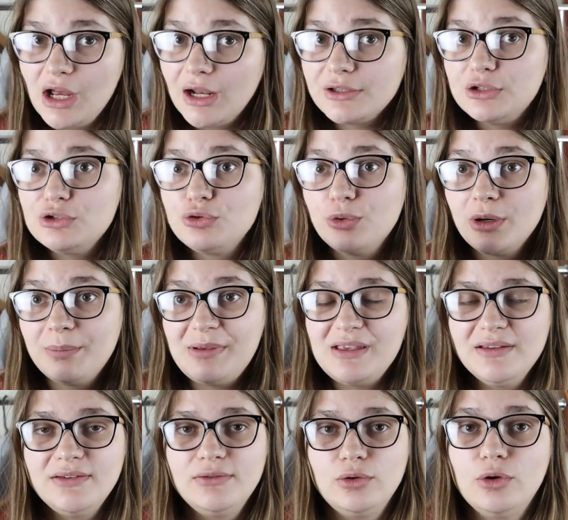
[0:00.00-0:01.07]
John Couture
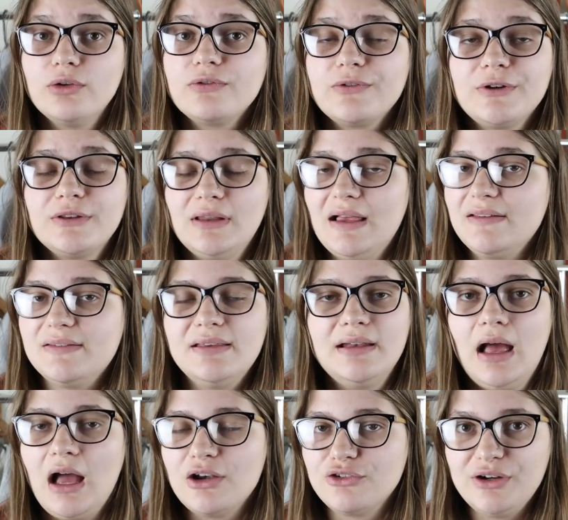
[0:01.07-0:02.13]
piece sold for less
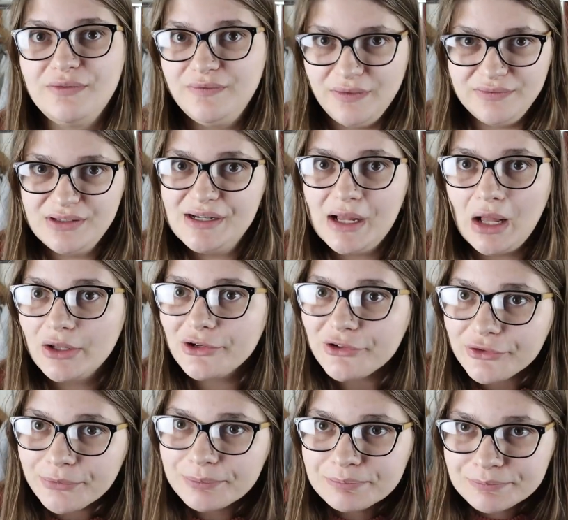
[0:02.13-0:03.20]
than
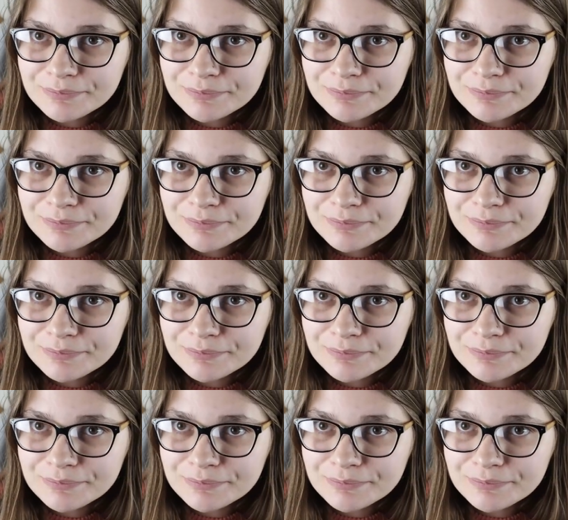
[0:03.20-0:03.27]
$150.